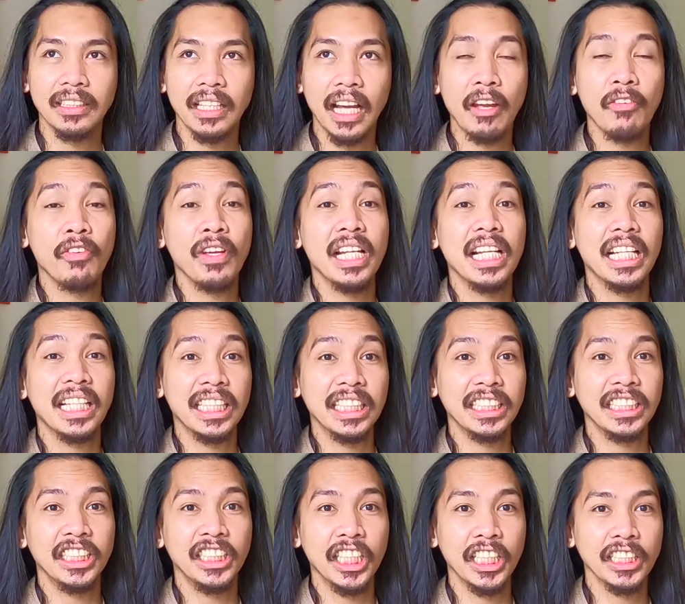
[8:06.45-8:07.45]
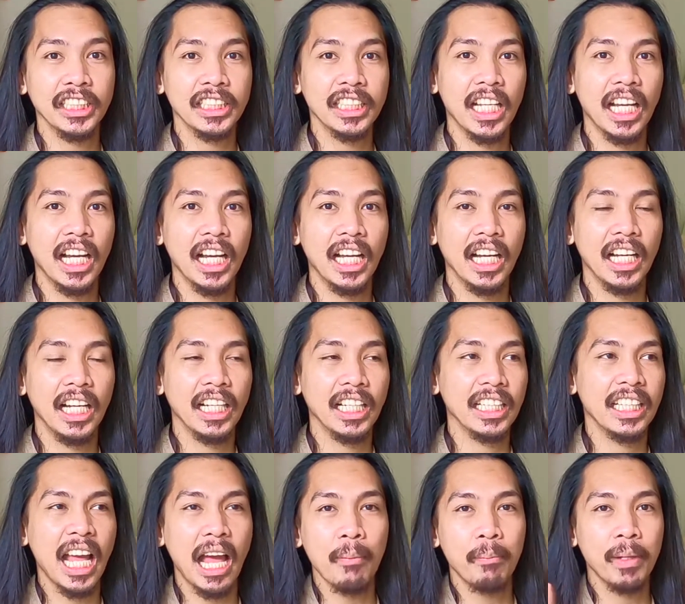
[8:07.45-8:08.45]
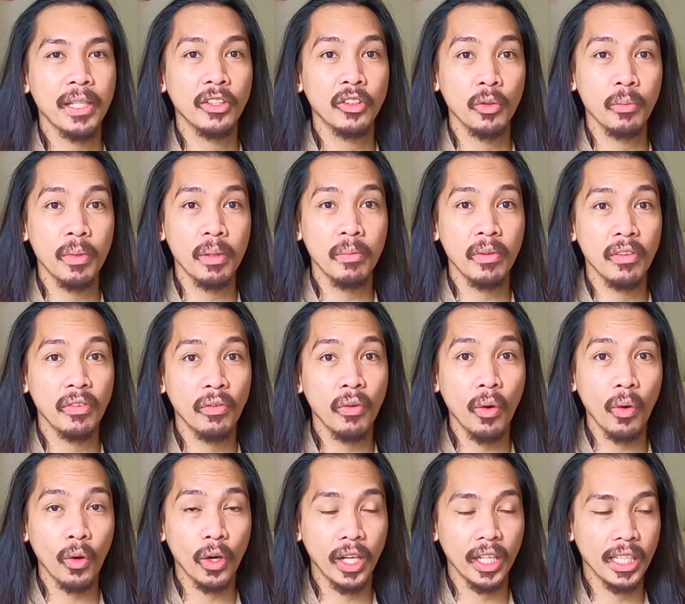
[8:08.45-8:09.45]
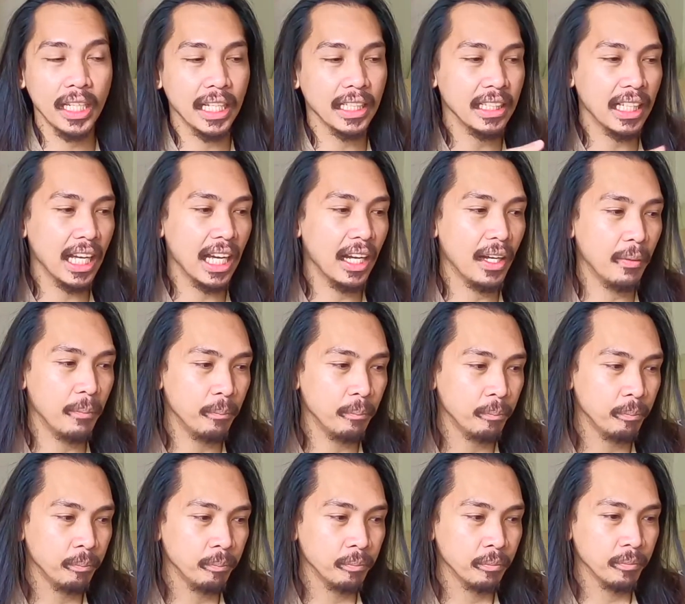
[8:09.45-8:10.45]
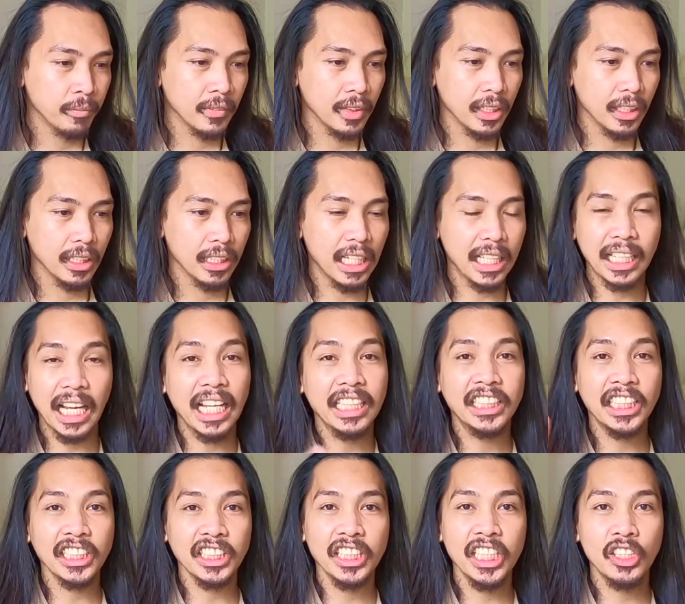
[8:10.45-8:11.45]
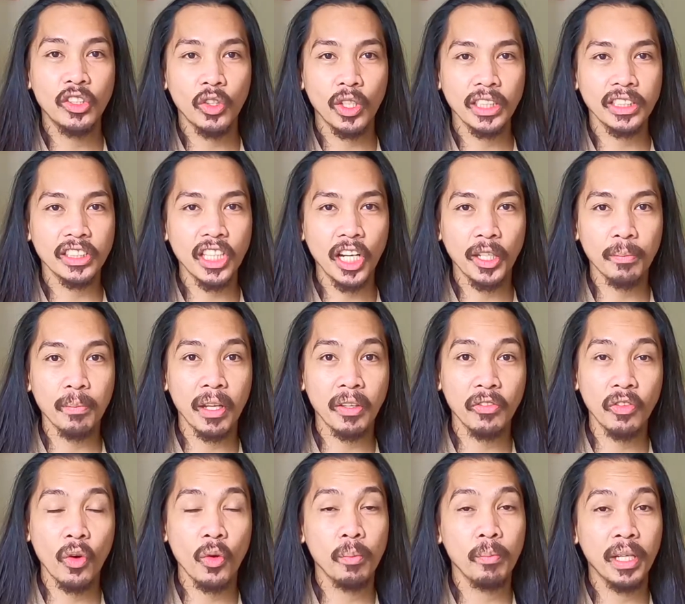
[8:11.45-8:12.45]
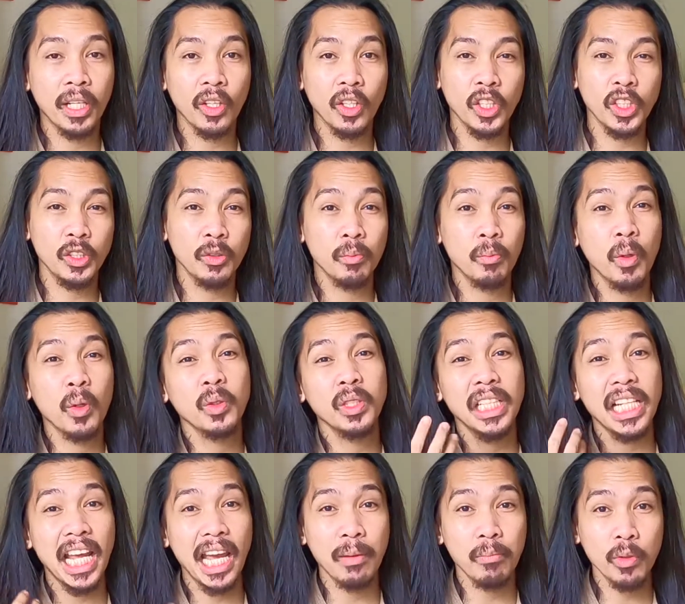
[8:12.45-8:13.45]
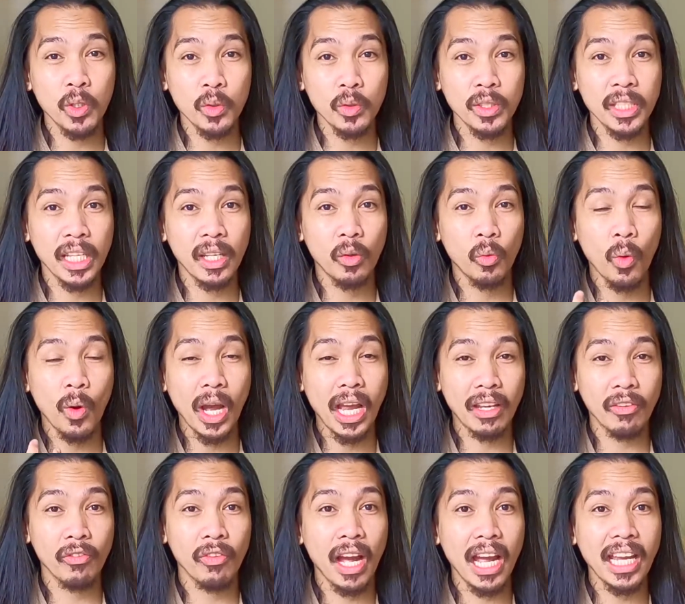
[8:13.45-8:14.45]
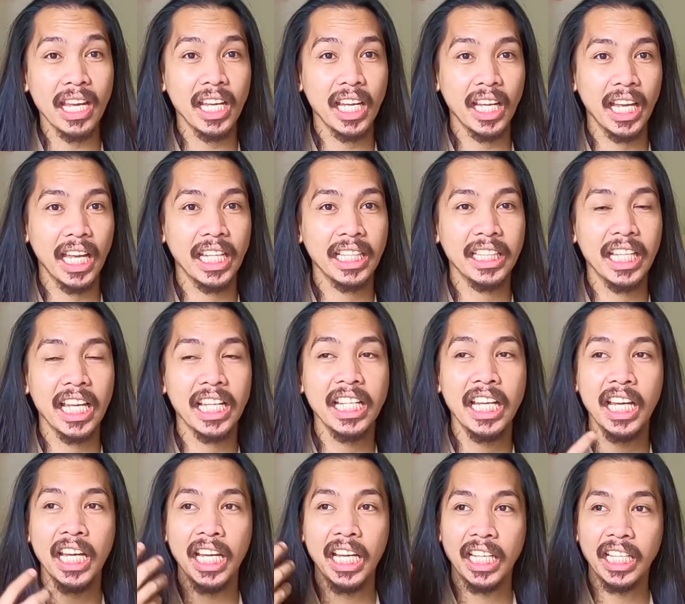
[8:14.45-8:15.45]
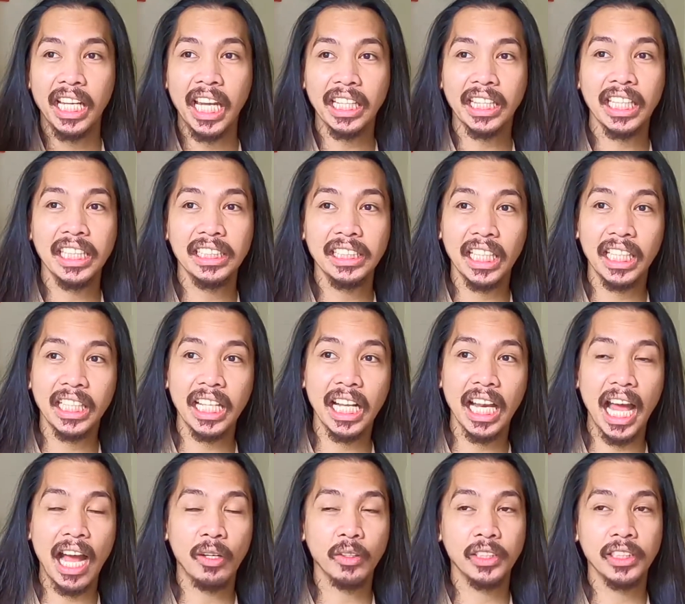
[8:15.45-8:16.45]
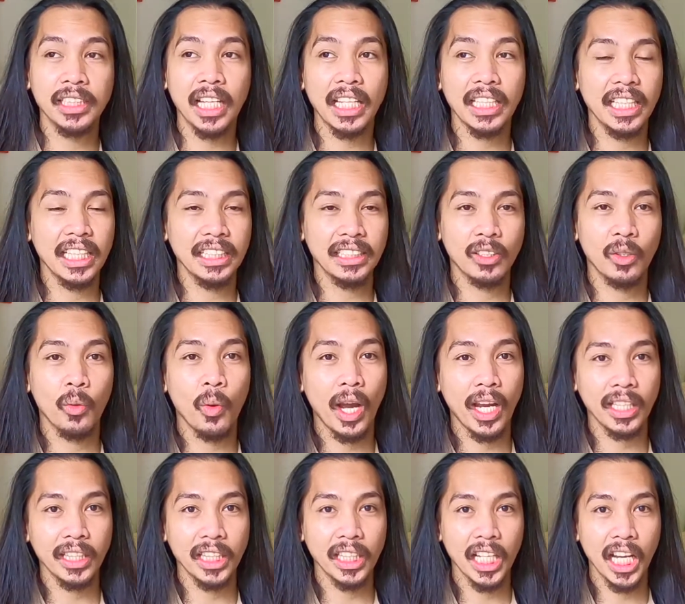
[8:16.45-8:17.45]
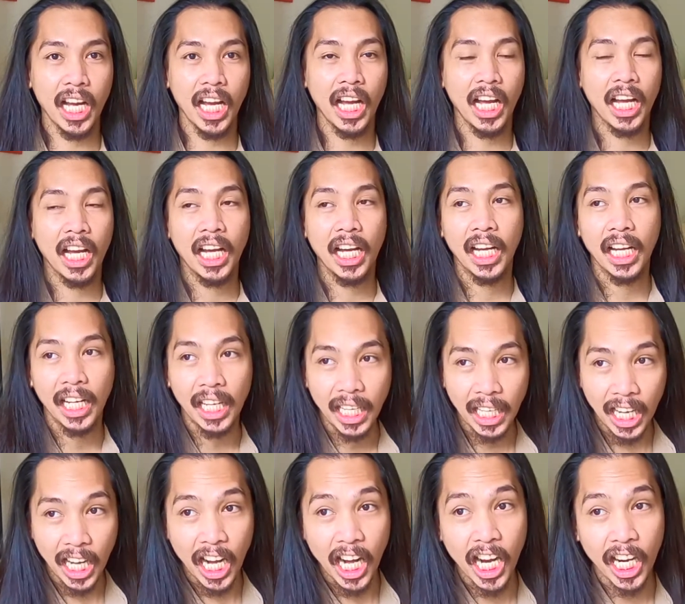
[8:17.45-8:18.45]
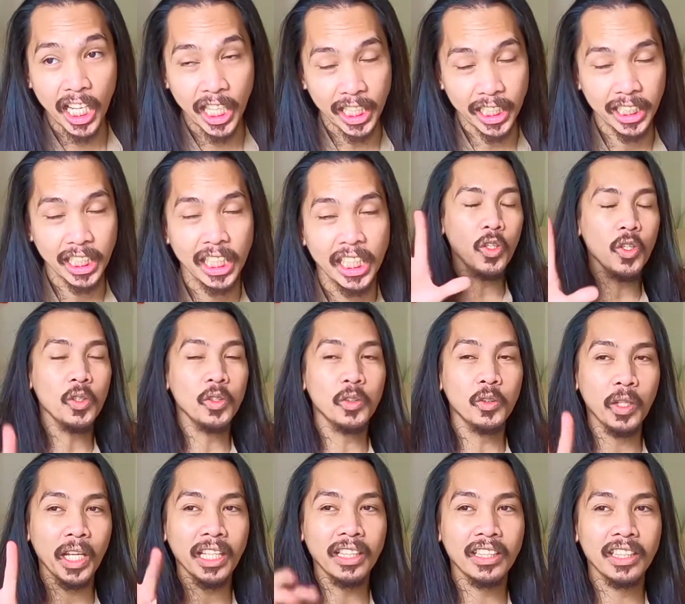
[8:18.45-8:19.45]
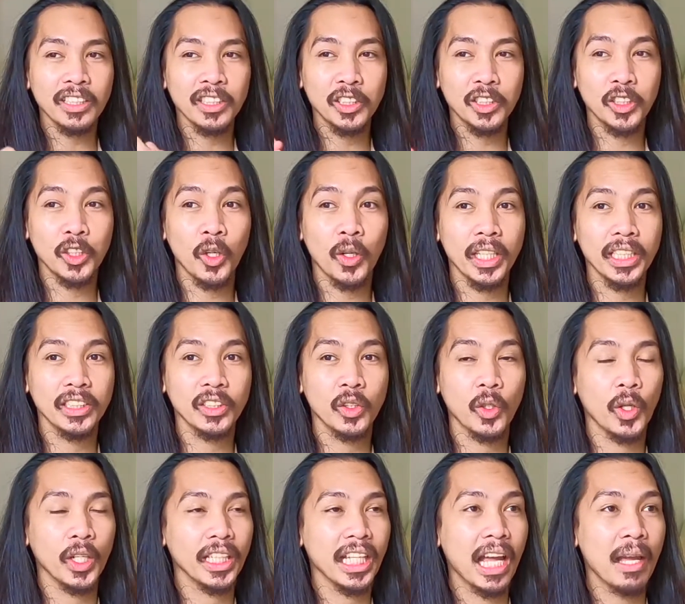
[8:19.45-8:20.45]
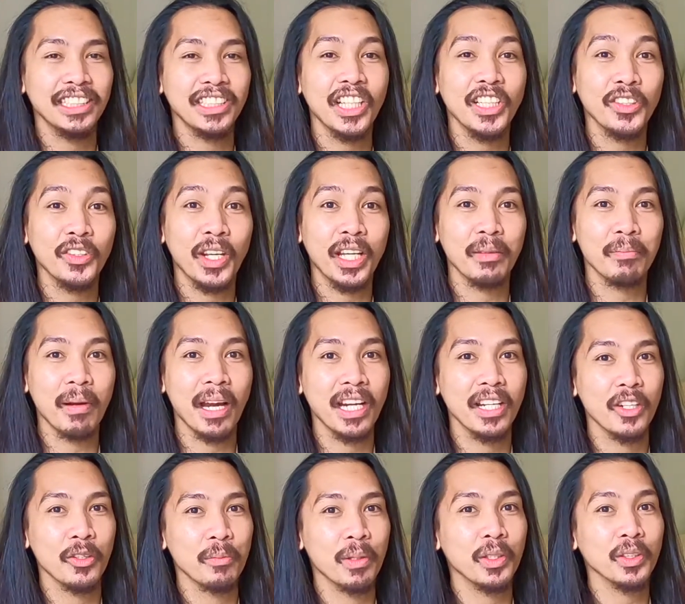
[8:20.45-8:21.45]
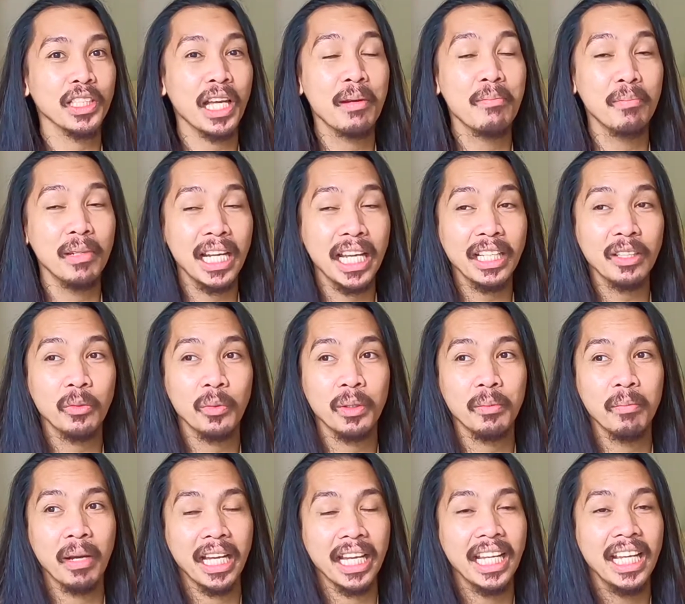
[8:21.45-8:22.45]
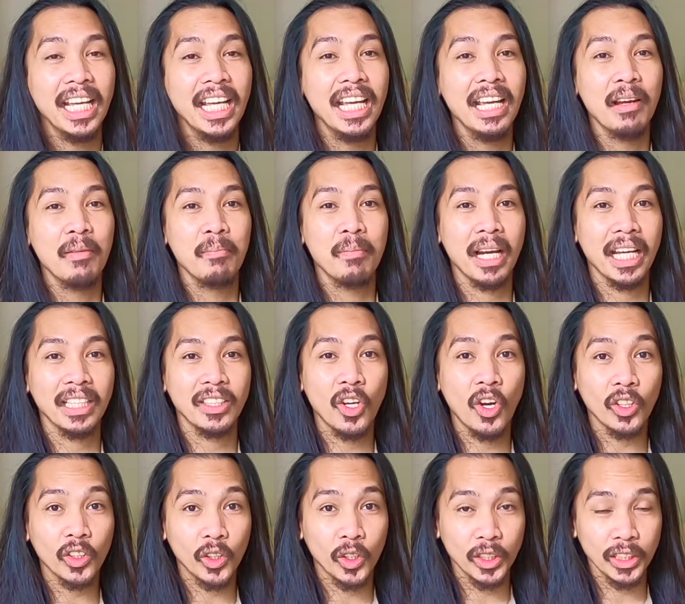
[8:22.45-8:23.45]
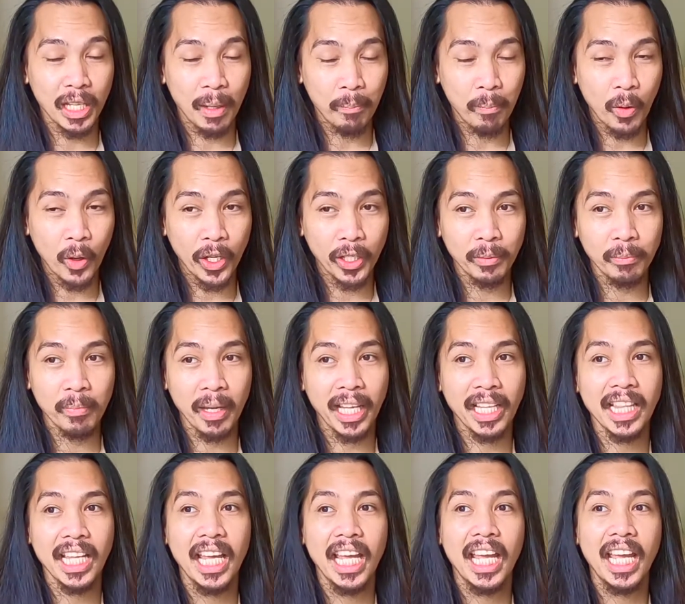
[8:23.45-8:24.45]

I feel like it's just it happened to me before that like I just need to restart my phone because mostly I'm using Wi-Fi and then getting signal outside is quite hard. So to get the story short, I start to get paranoid because I'm late with my doctor's appointment.